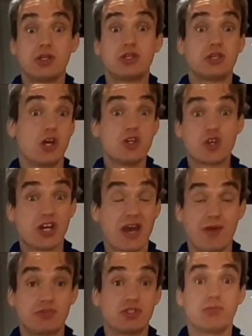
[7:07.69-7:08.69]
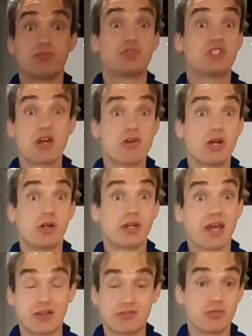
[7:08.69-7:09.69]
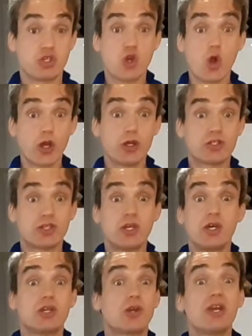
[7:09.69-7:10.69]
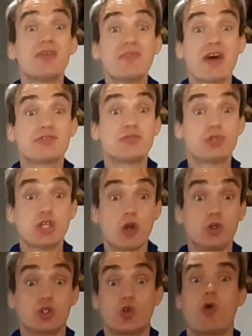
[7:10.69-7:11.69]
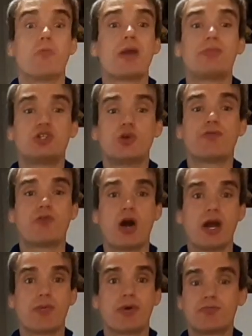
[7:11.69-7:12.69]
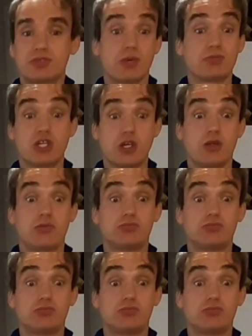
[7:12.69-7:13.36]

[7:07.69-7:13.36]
You know, you could have some cereal, you could have some yogurt, you could even have some toast, or maybe do a fry up. It's up to you.